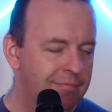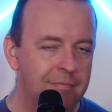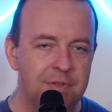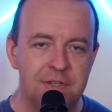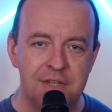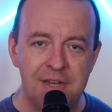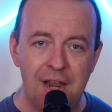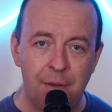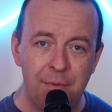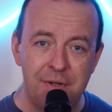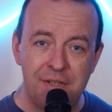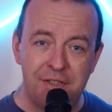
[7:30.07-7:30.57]
So
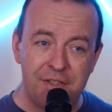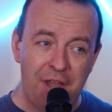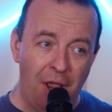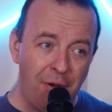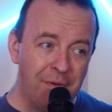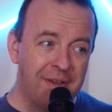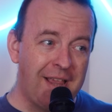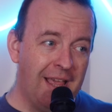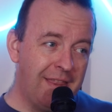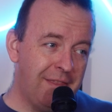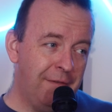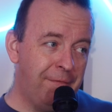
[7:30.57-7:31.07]
now we don't
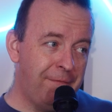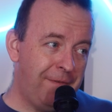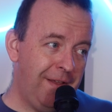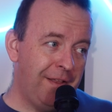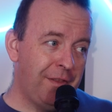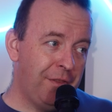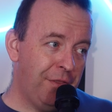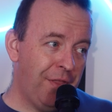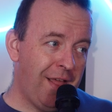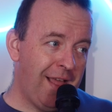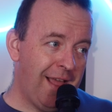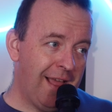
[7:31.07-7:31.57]
get the
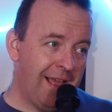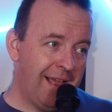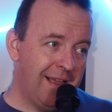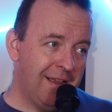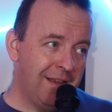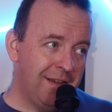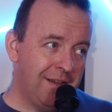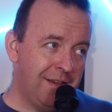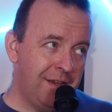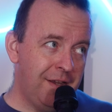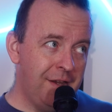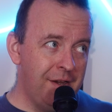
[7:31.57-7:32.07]
fill there,
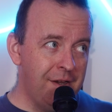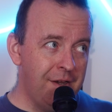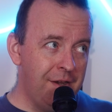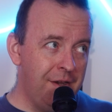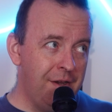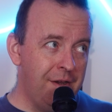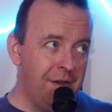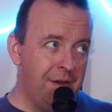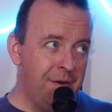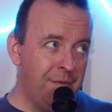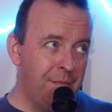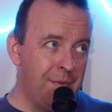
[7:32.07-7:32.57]

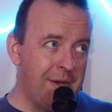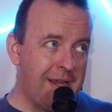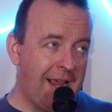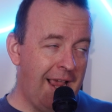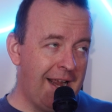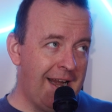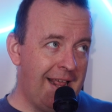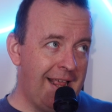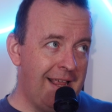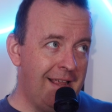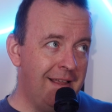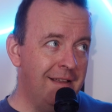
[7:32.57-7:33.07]
we
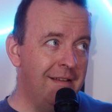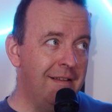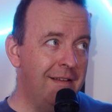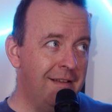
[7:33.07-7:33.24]
get it